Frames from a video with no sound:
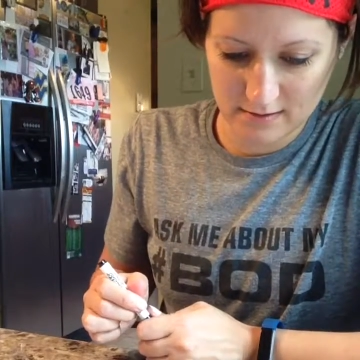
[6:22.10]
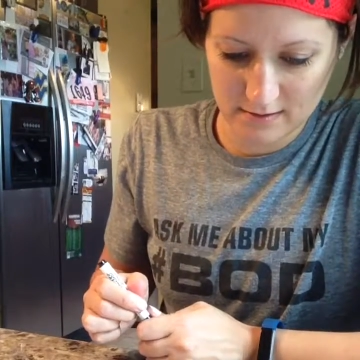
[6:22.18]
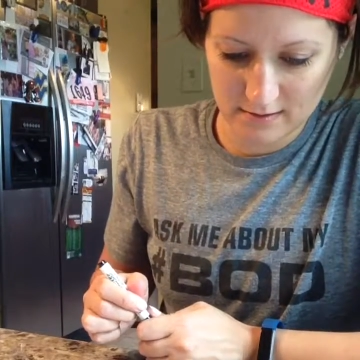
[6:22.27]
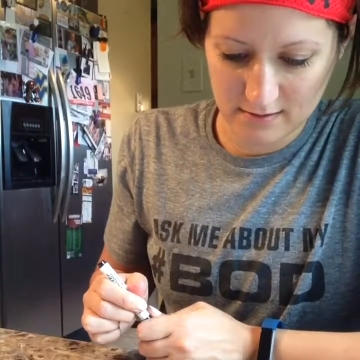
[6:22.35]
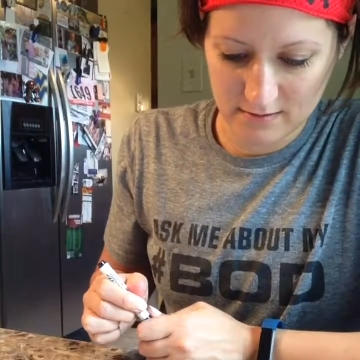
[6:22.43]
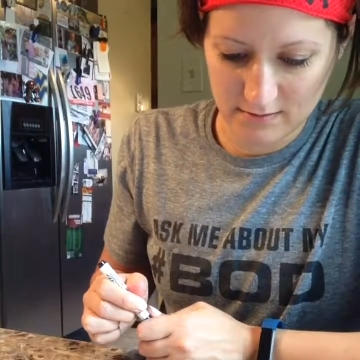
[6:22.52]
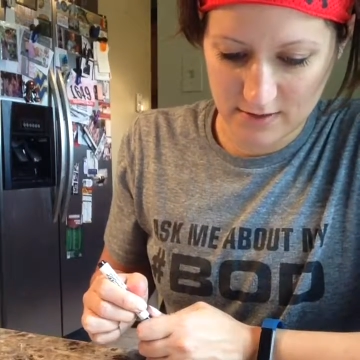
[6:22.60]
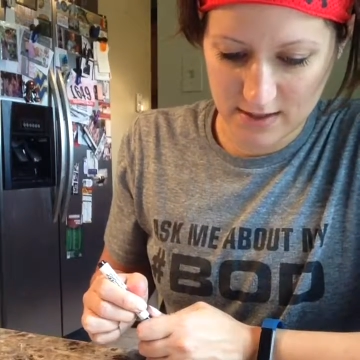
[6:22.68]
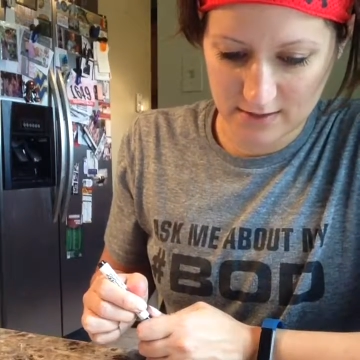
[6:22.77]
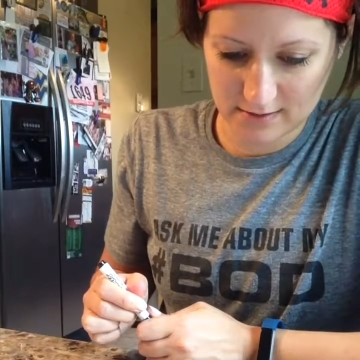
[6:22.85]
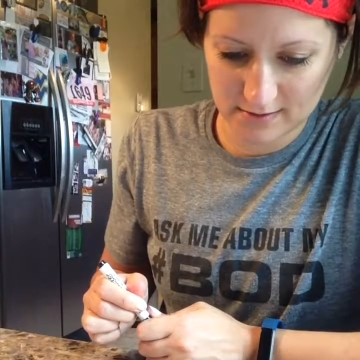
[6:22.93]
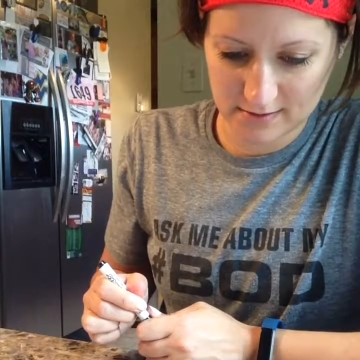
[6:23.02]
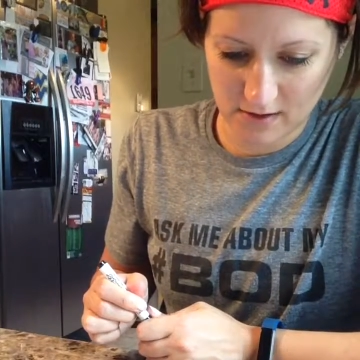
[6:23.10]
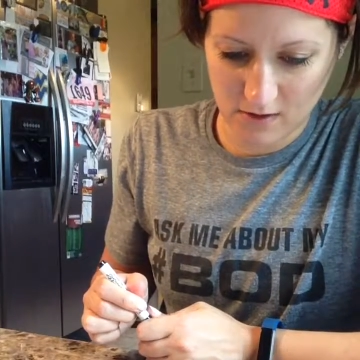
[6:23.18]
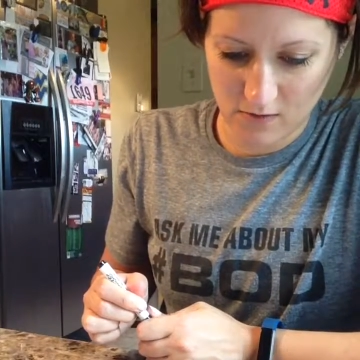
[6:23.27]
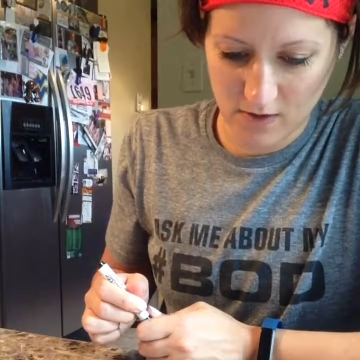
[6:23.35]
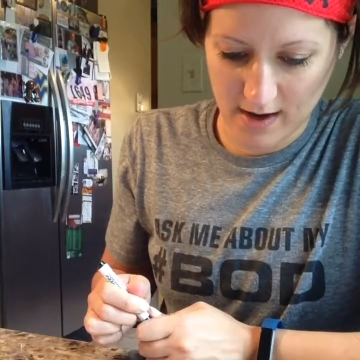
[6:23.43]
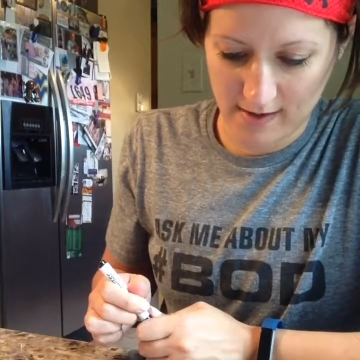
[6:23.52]
Alright,
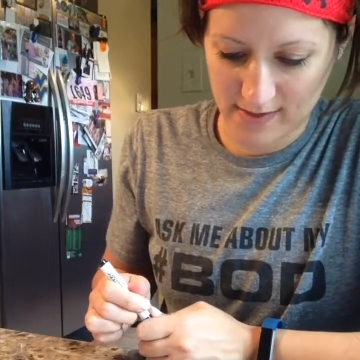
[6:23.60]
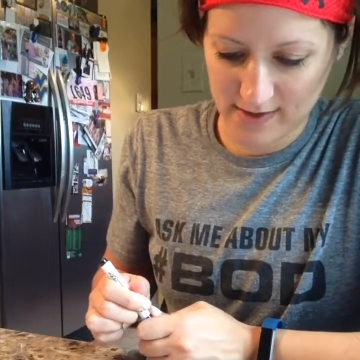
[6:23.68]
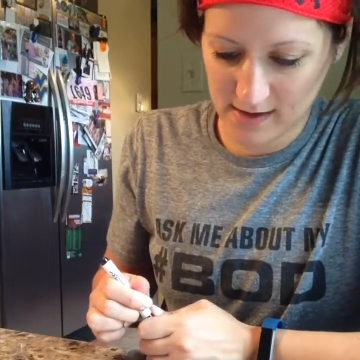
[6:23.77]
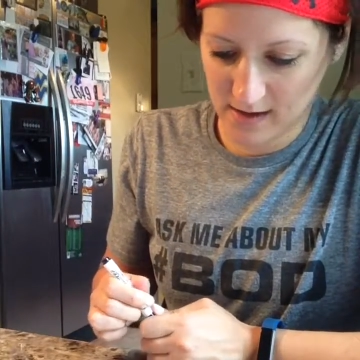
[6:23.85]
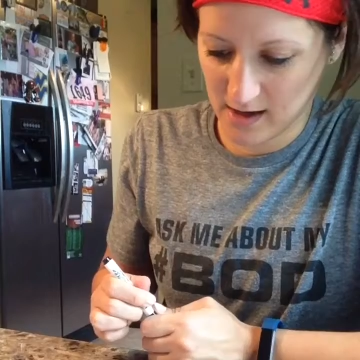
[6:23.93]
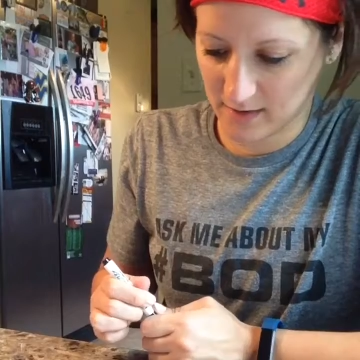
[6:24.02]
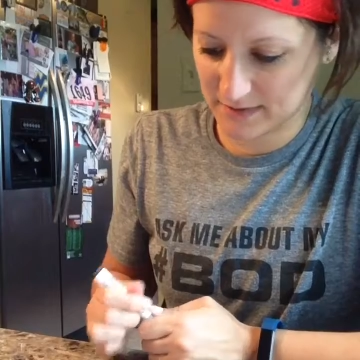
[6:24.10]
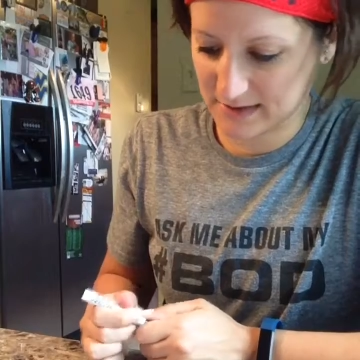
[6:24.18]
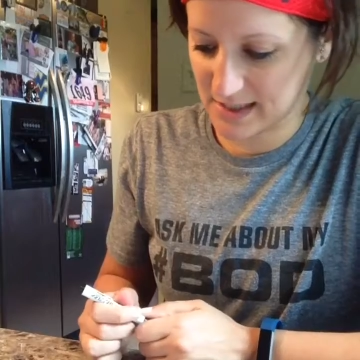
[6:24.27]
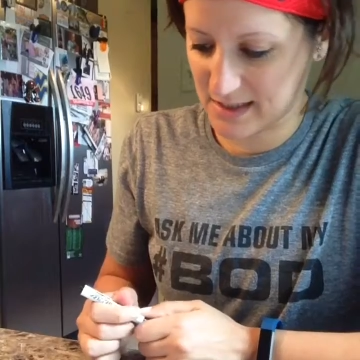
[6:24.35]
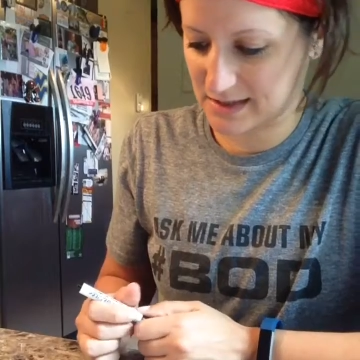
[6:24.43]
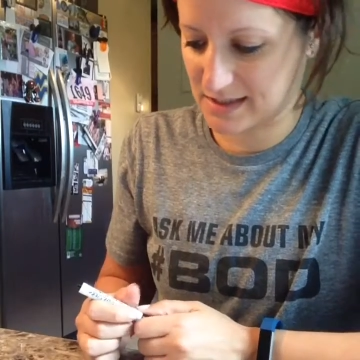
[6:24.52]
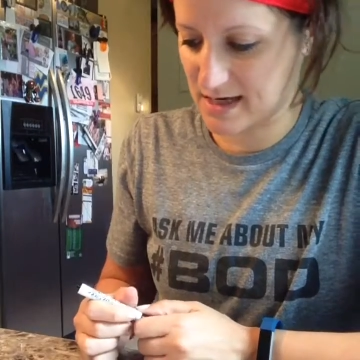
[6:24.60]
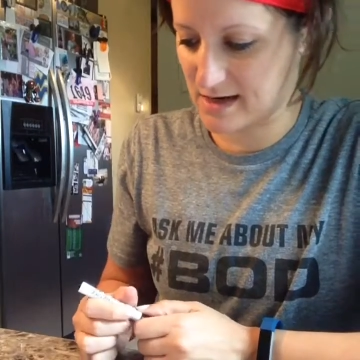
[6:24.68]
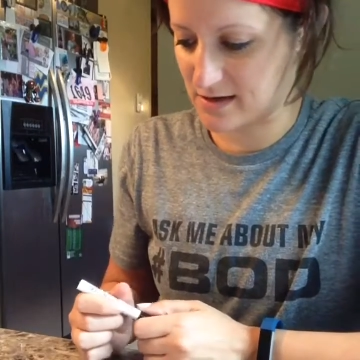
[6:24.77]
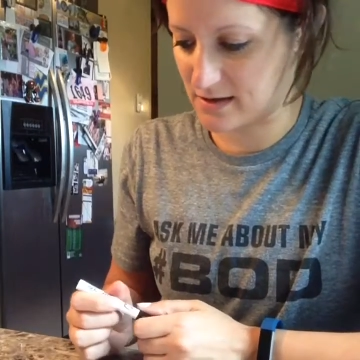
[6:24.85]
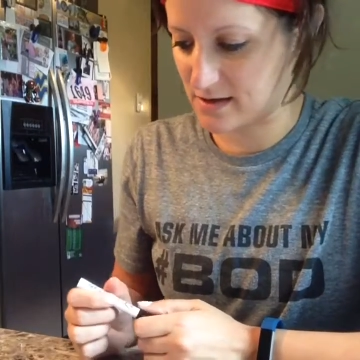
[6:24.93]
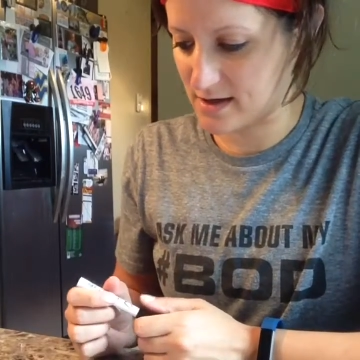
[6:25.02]
so I think I'm set
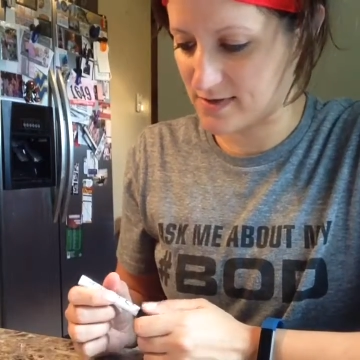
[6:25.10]
there.